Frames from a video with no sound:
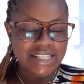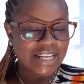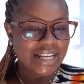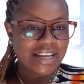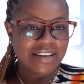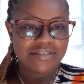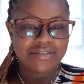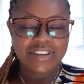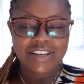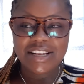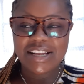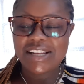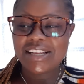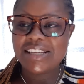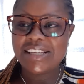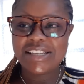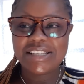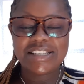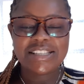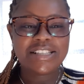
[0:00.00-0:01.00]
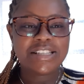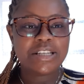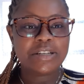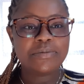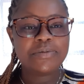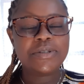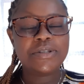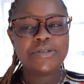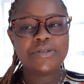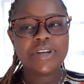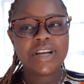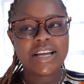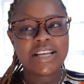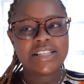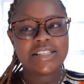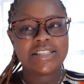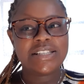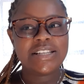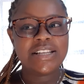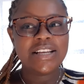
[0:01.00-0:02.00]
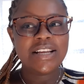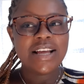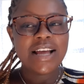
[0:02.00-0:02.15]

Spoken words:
I can finally eat chips. You guys,